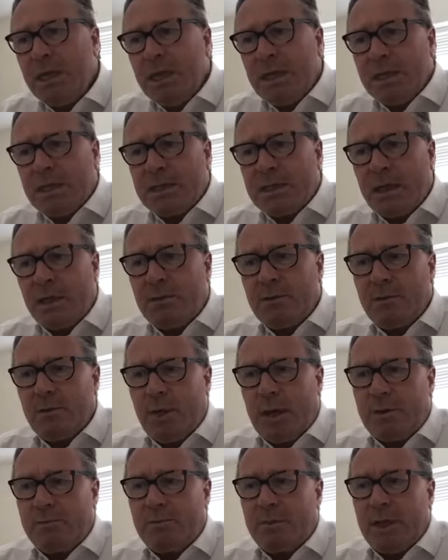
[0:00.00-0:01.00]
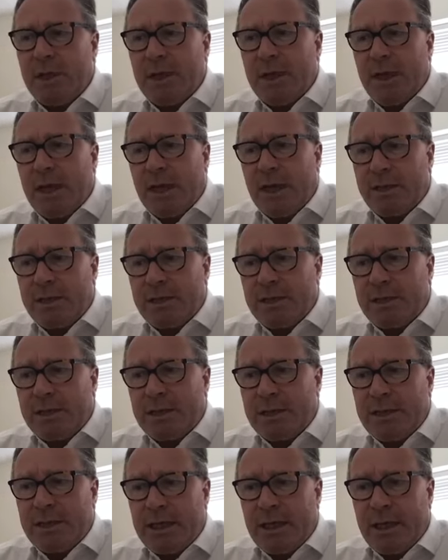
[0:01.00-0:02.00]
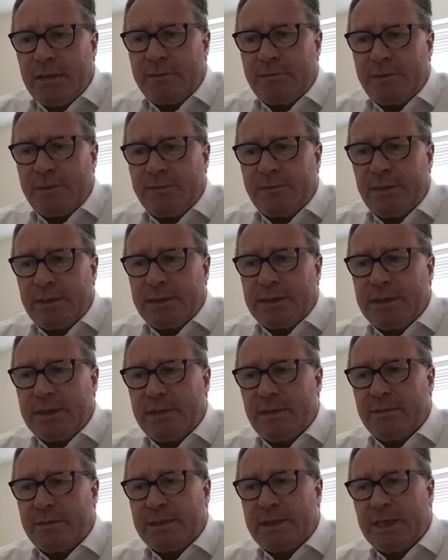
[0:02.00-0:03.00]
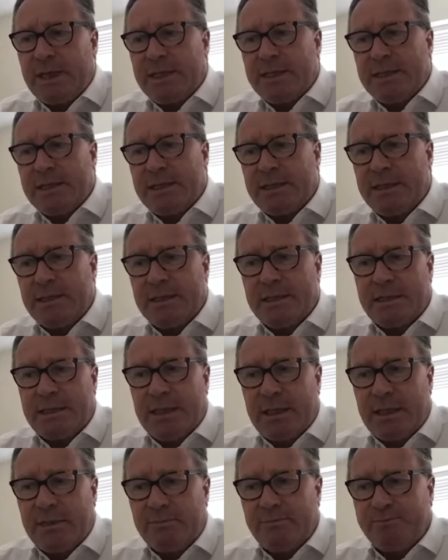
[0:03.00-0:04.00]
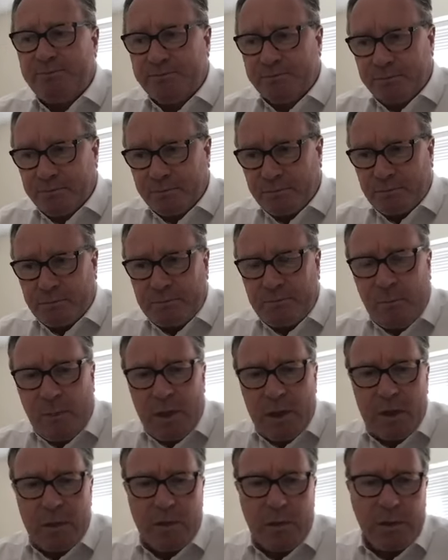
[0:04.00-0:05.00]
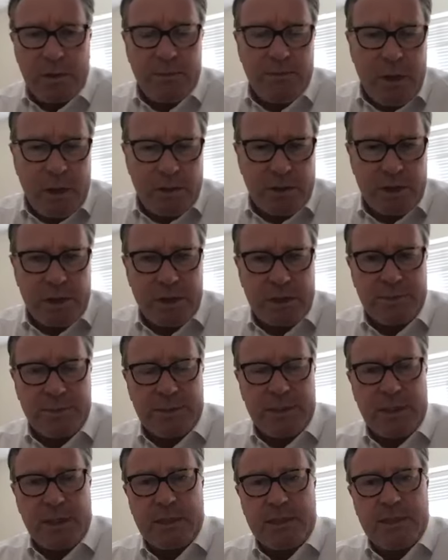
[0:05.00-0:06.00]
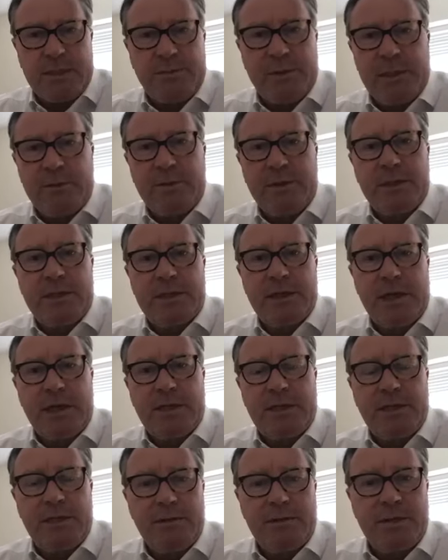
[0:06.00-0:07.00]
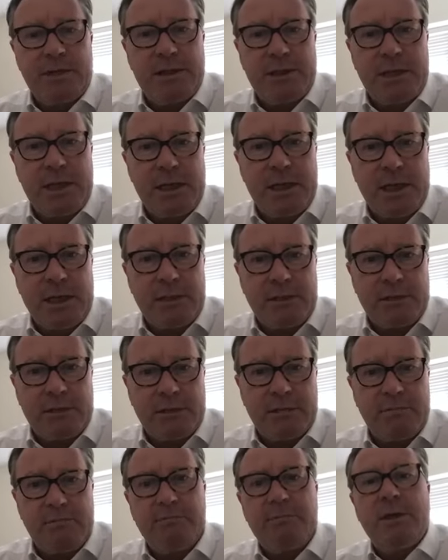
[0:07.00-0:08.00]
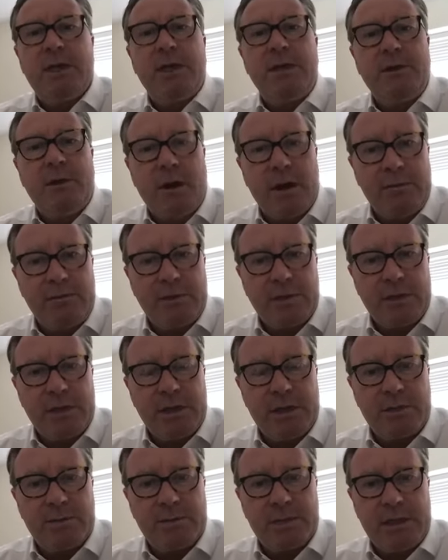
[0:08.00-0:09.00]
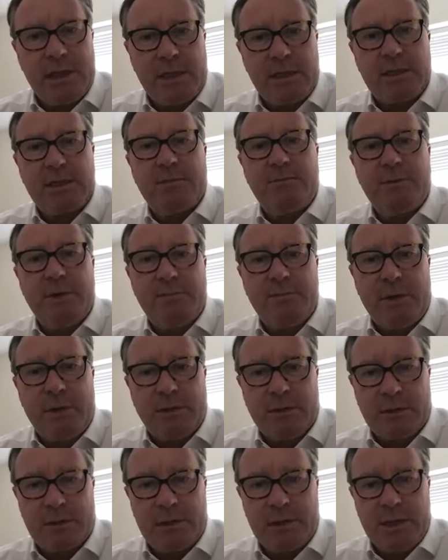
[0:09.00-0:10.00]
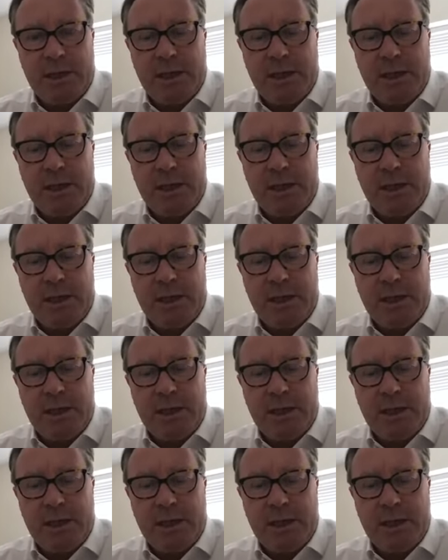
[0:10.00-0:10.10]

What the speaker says: So I think the first thing I would say is that in most circumstances people decide to use an estate agent. In not every circumstance, but most.